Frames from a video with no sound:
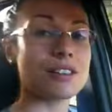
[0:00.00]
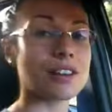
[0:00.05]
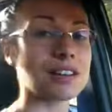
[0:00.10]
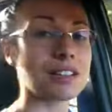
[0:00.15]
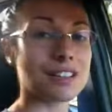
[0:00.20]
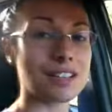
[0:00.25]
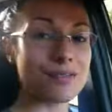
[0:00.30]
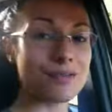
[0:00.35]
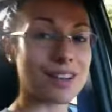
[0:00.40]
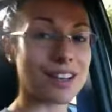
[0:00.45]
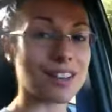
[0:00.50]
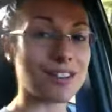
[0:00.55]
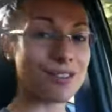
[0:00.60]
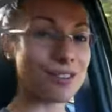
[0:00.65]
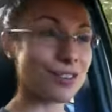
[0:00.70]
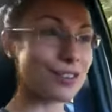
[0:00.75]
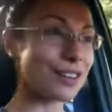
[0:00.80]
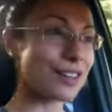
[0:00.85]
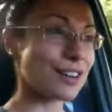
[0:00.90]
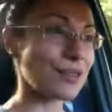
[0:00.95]
you guys can run
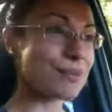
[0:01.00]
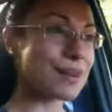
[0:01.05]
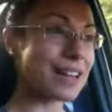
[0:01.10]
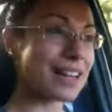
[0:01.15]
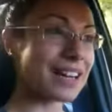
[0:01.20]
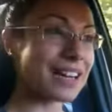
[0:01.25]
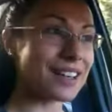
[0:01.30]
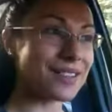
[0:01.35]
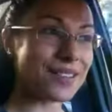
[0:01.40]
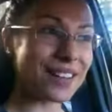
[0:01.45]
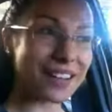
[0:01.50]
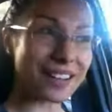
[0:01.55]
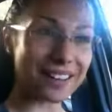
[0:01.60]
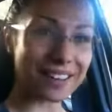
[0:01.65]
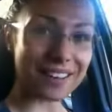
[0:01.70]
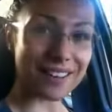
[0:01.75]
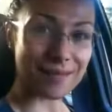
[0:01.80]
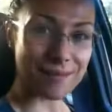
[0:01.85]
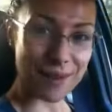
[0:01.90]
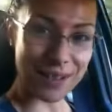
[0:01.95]
through a little bit and then we can
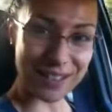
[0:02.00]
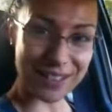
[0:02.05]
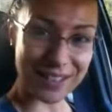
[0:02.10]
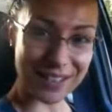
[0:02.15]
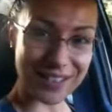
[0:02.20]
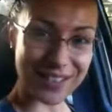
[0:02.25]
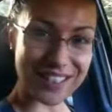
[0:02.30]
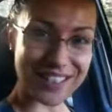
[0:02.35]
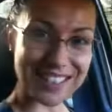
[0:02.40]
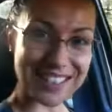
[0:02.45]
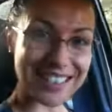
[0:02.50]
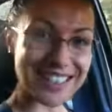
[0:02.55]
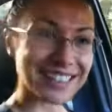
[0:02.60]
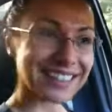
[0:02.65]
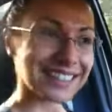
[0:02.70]
all compare scores.